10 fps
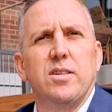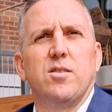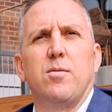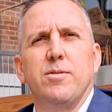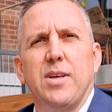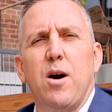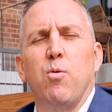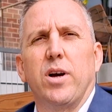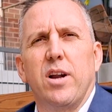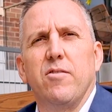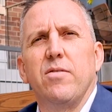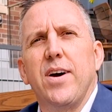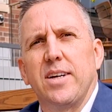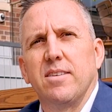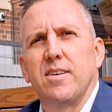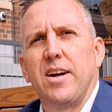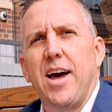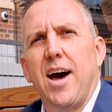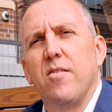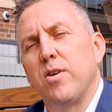determines what kind of effect it's going to
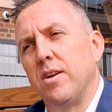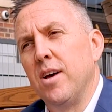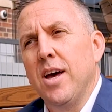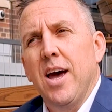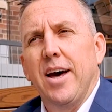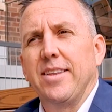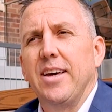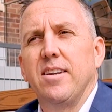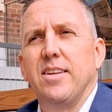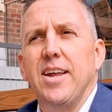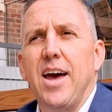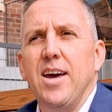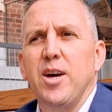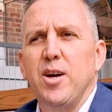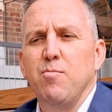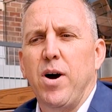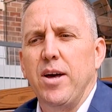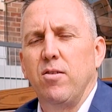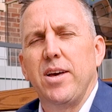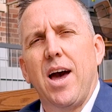have. And at the end of the day, it
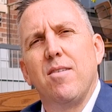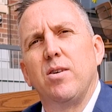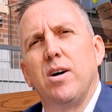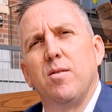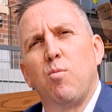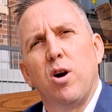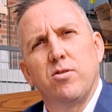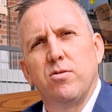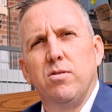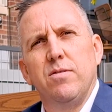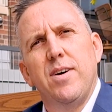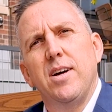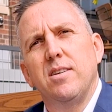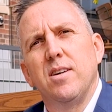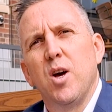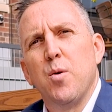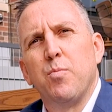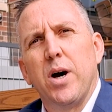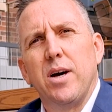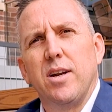might only have a marginal effect,
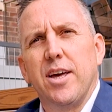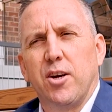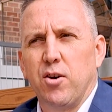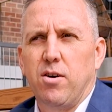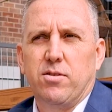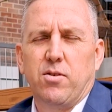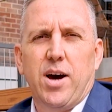but it could also